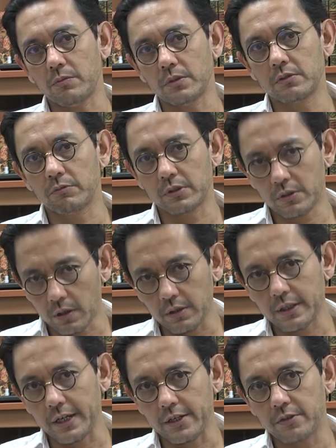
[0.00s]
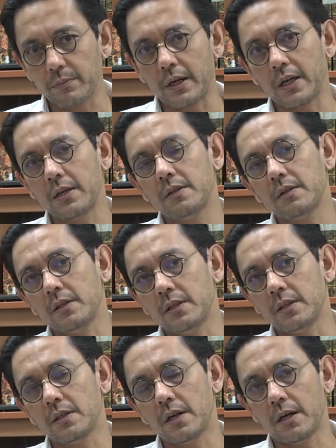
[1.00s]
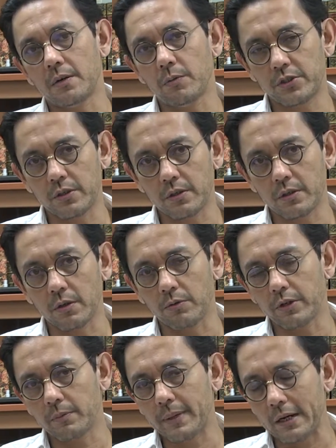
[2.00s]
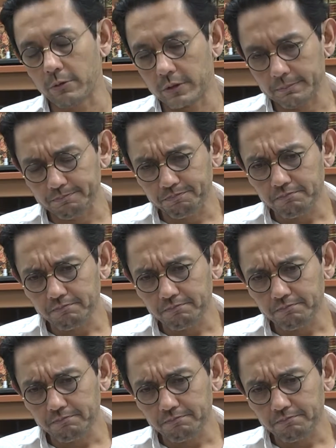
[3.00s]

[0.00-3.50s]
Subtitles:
was colonized by the Western colonial powers.